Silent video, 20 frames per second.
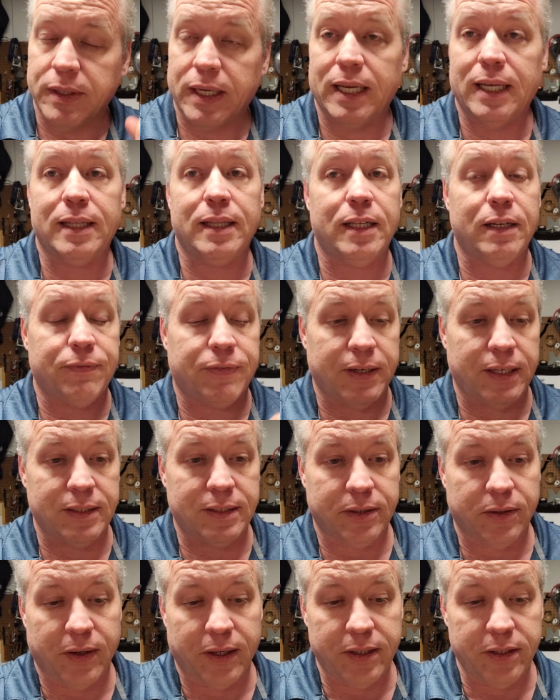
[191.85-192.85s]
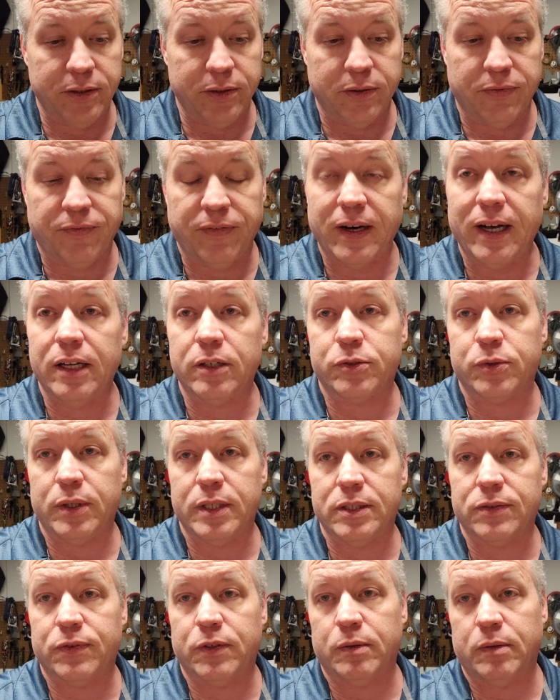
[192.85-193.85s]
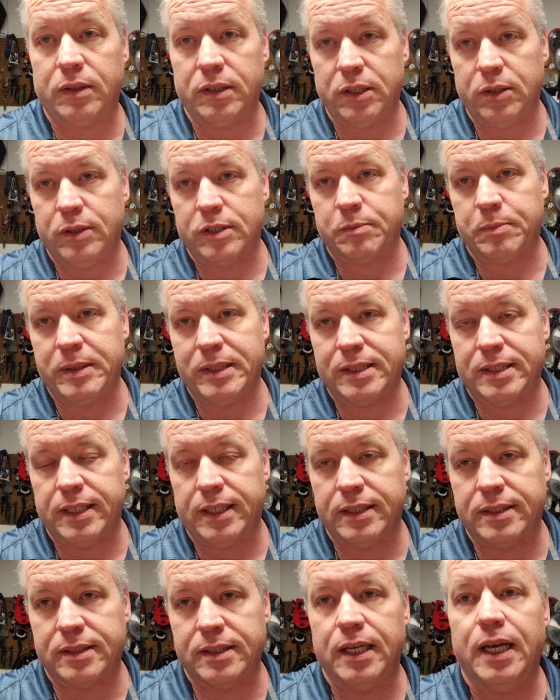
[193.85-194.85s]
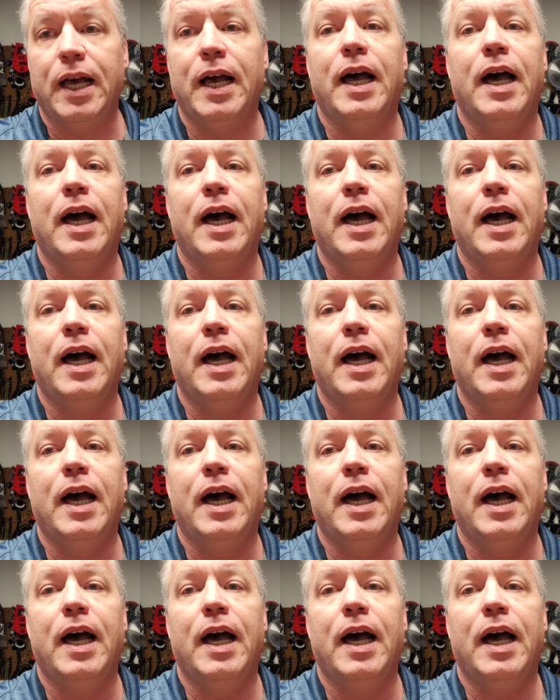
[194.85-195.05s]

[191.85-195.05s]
And then if I tried to do a file transfer on the USB sticks,